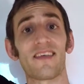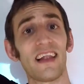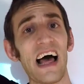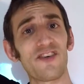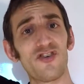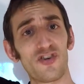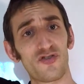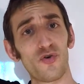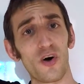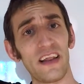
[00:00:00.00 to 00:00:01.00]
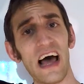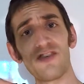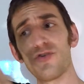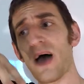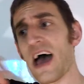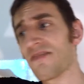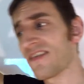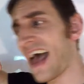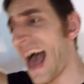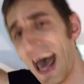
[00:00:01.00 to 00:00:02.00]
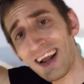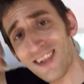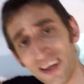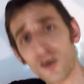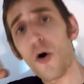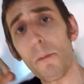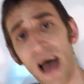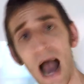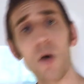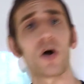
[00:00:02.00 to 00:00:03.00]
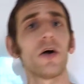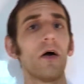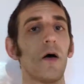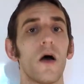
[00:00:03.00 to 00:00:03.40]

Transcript: allows you to soar, allows you to have this analytical power